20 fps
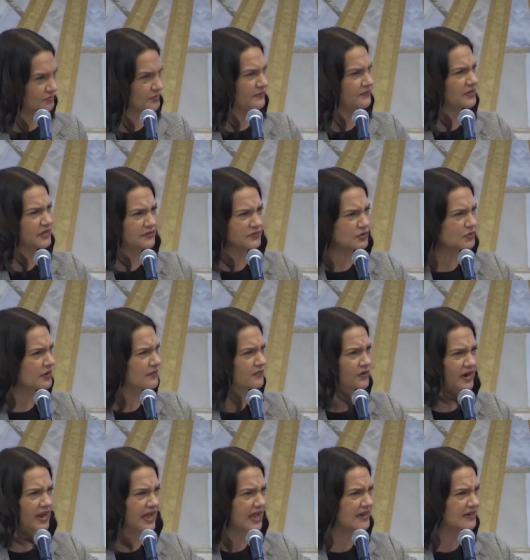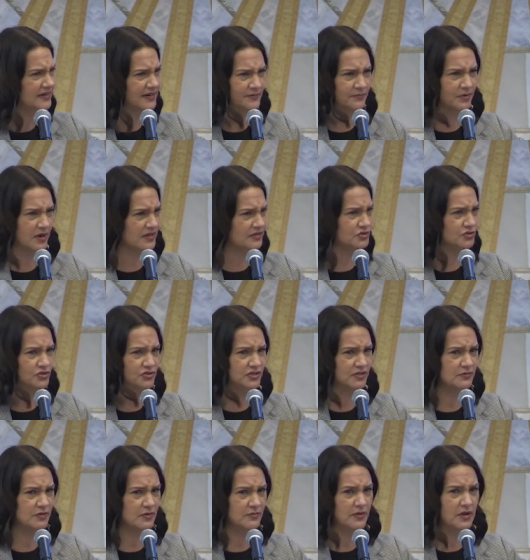Have any of you ever had an imposter
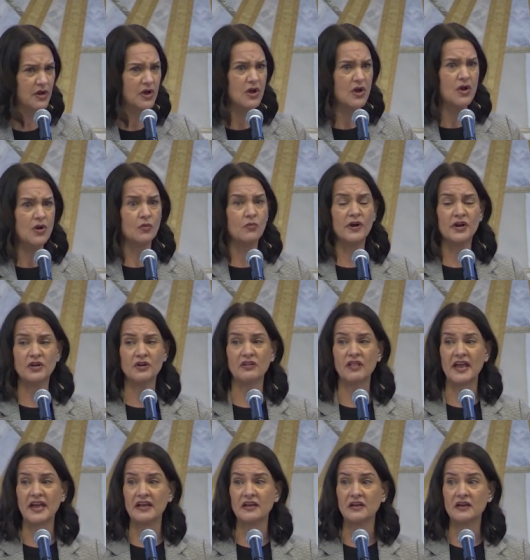syndrome where you're like,